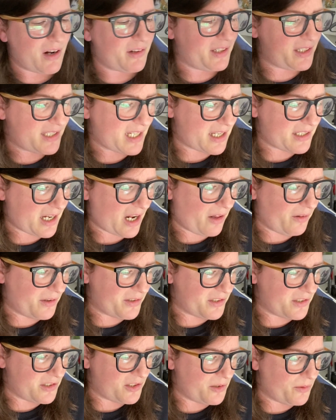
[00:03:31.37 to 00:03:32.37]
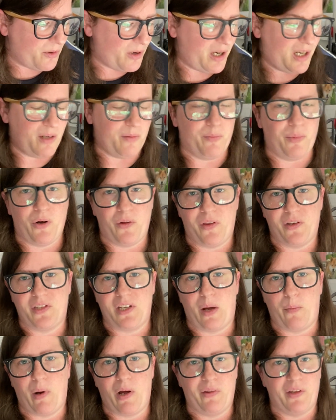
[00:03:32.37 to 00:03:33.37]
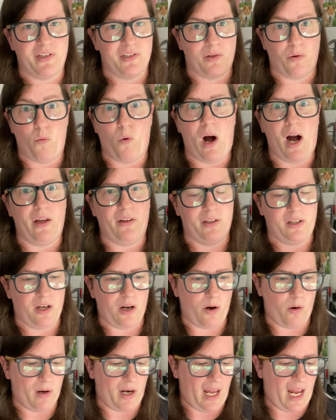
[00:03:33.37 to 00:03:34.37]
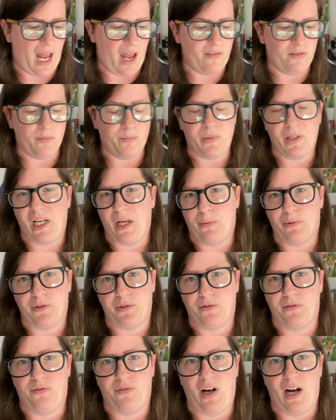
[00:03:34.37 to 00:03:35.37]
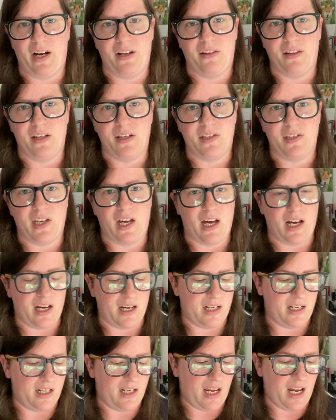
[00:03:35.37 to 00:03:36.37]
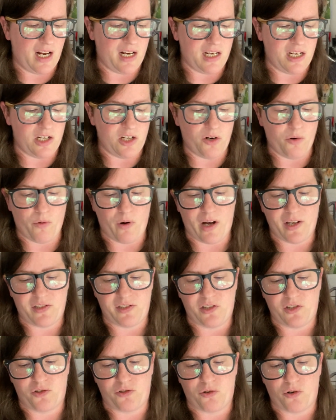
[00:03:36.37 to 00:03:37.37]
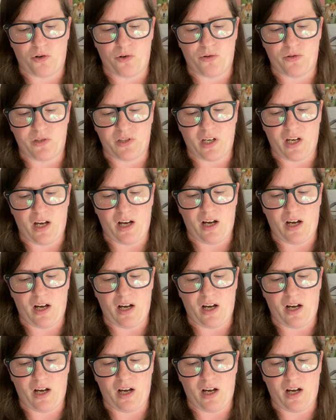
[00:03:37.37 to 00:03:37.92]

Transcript: sat down and listened to it and put this on my list a while ago, and I haven't been able to find this on any US distros